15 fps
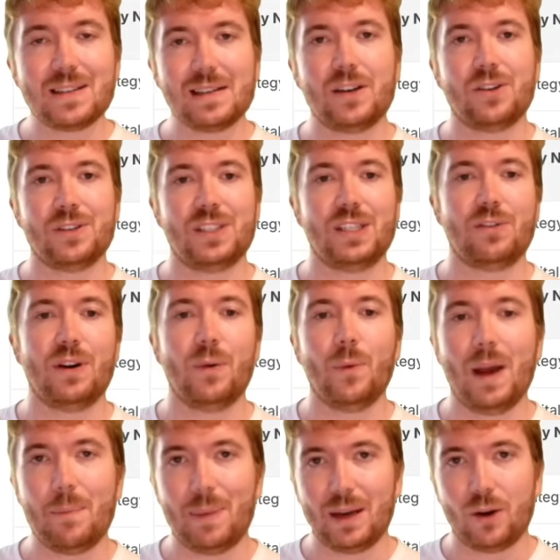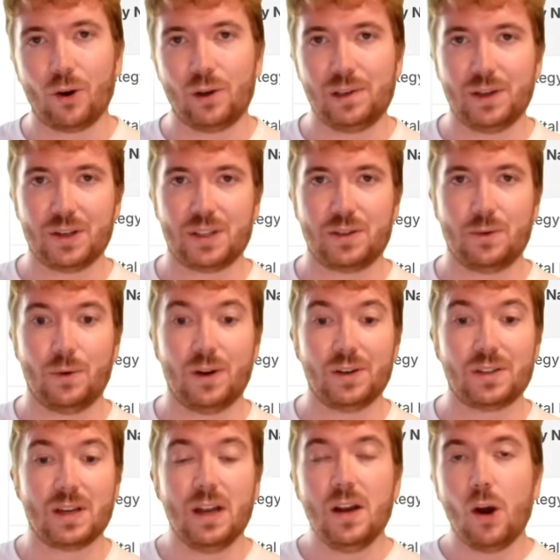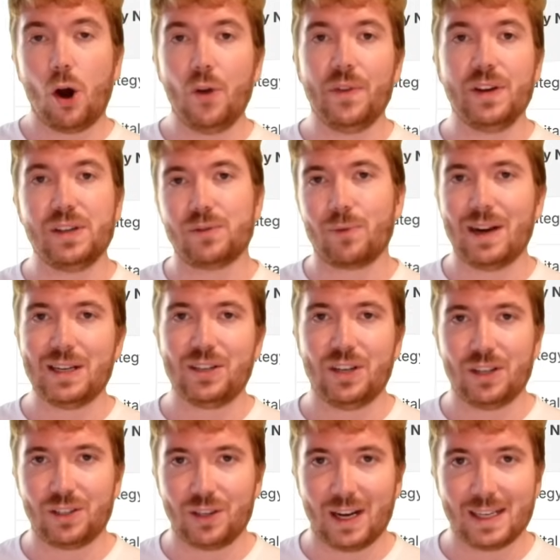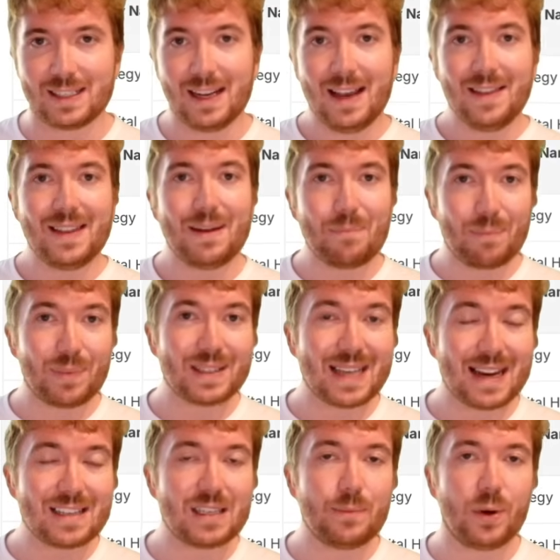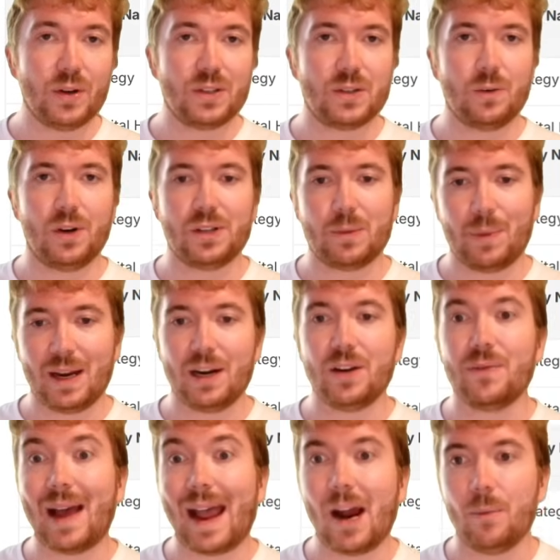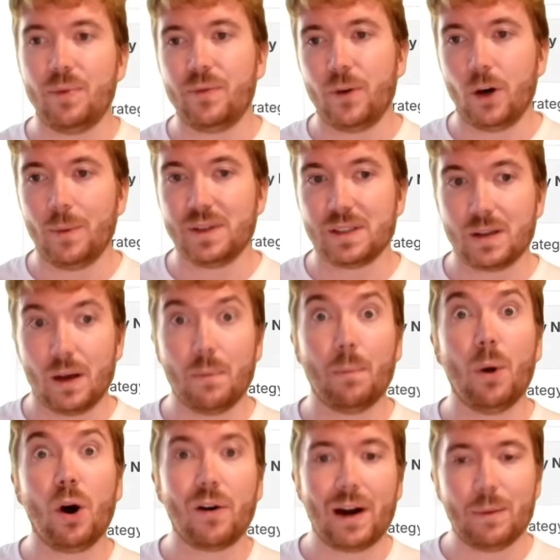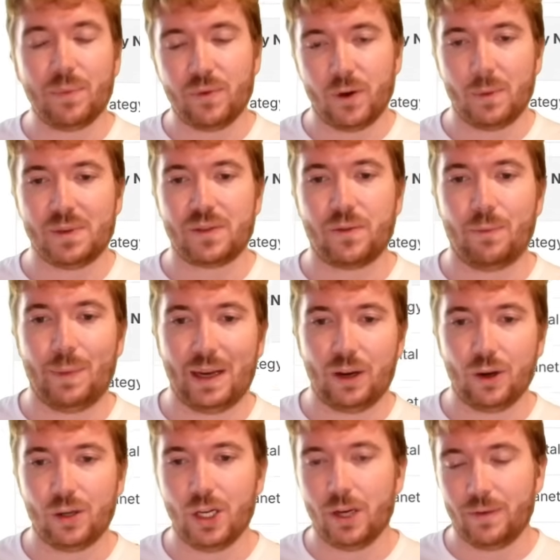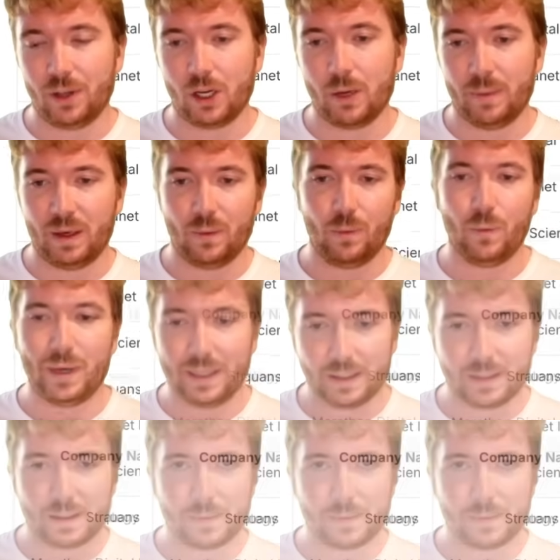considering where Bitcoin looks towards on those ratio charts. That potentially points towards a period of outperformance, more outperformance from Bitcoin over the coming weeks.